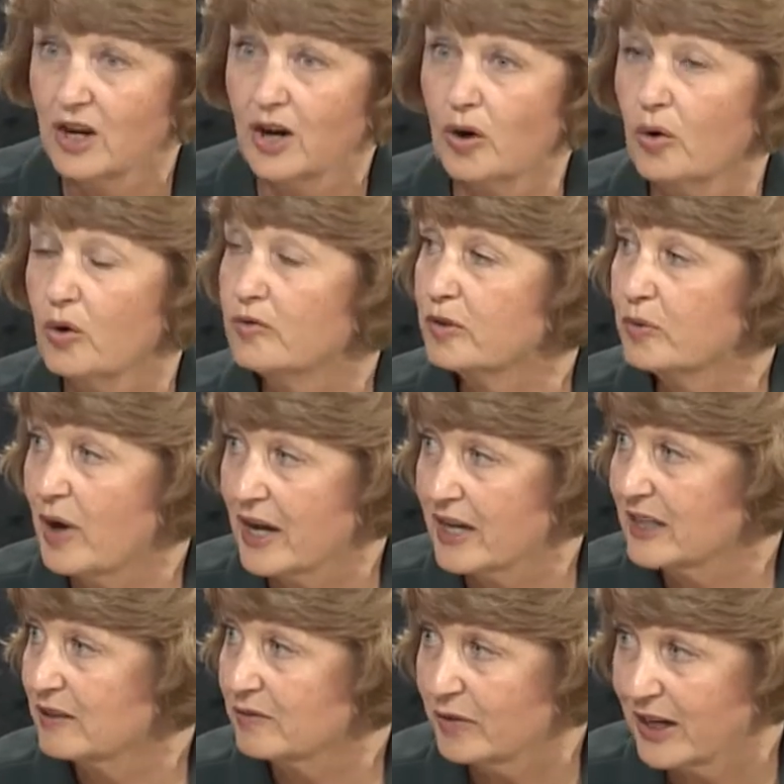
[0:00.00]
a whole
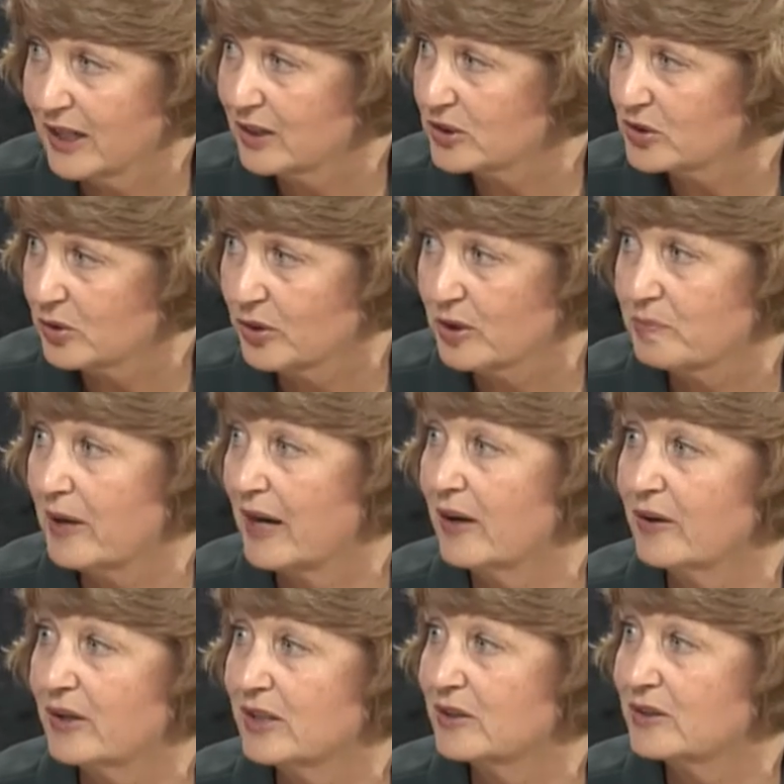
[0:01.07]
variety of regulatory
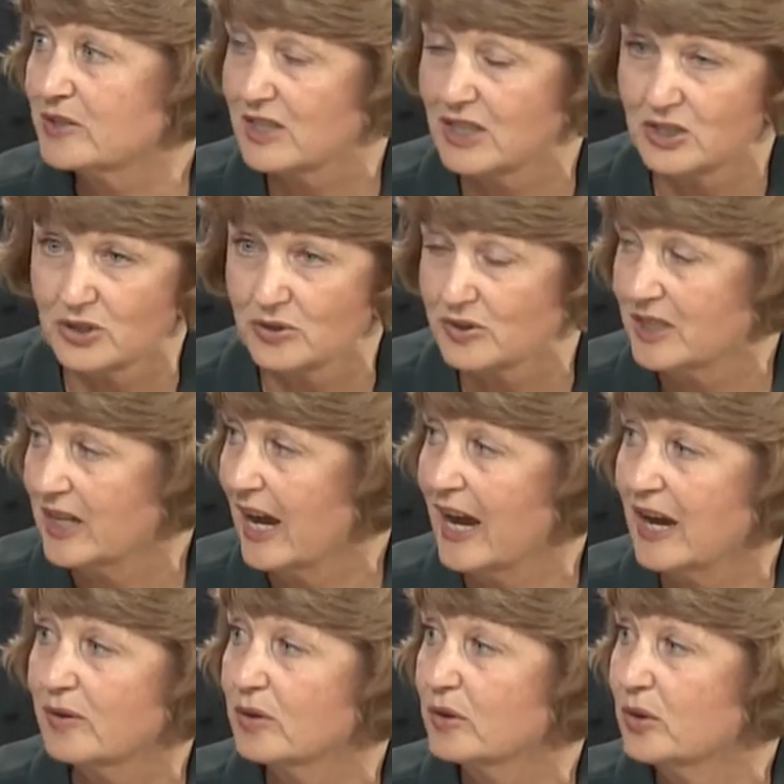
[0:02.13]
barriers, issues in
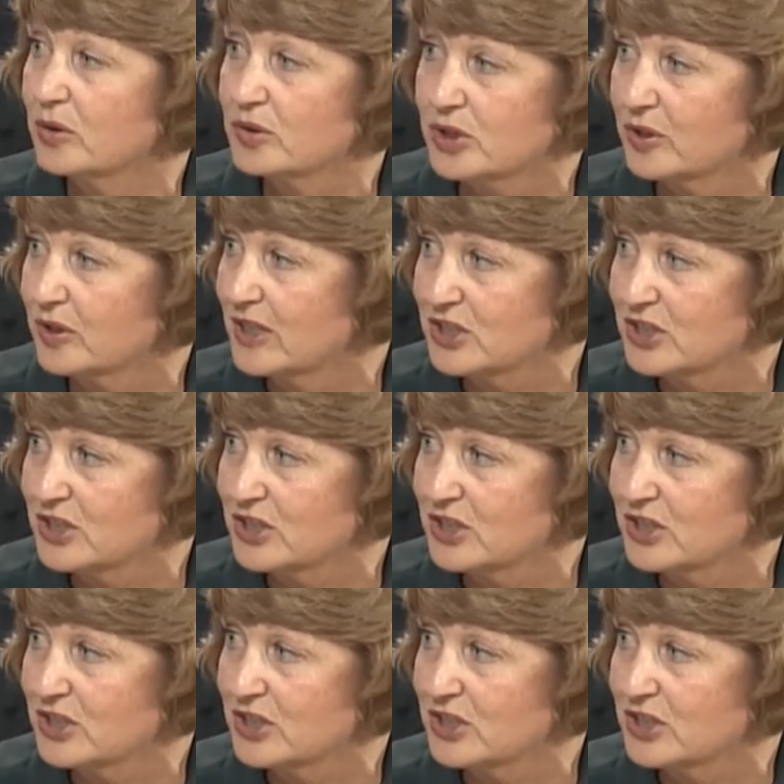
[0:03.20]
agriculture,